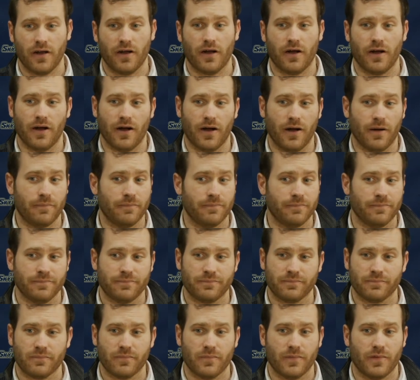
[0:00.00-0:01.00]
You
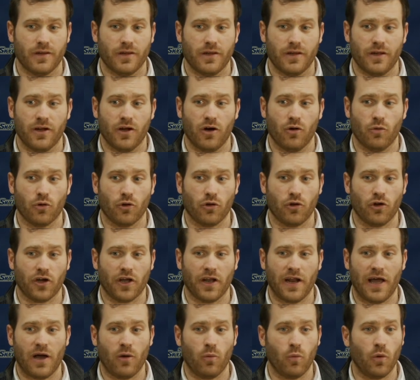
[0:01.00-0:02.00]
know, we're
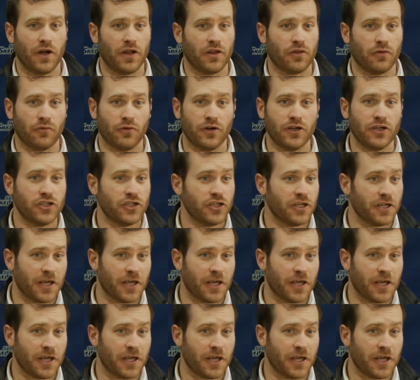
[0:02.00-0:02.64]
looking at winning the region